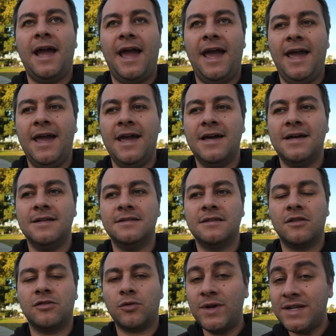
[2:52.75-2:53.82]
And
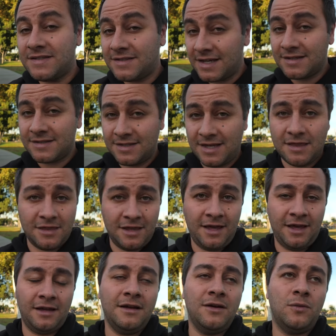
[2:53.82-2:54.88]
the 360
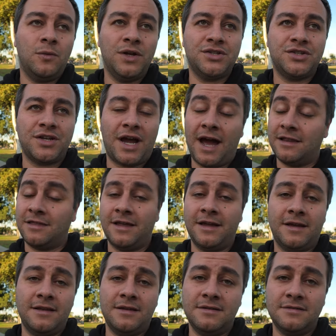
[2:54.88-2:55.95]
thing, which I
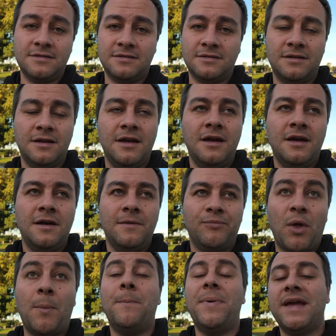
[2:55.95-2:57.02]
think is
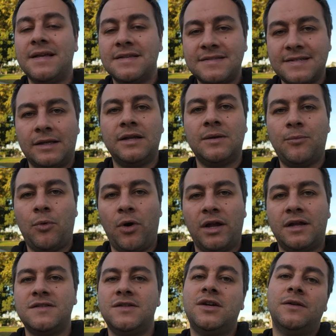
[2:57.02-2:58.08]
the biggest selling
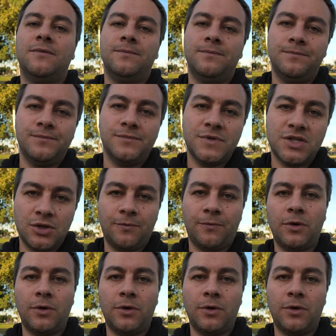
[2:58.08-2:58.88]
point because you can shoot